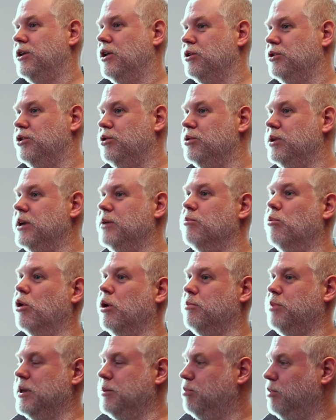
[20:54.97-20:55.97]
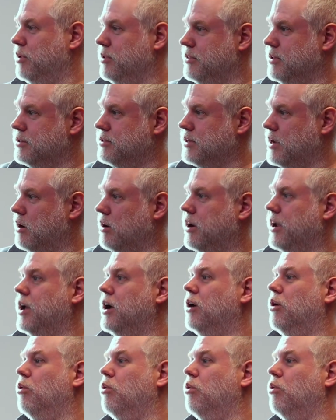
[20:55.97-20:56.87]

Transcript: you need more people in this area,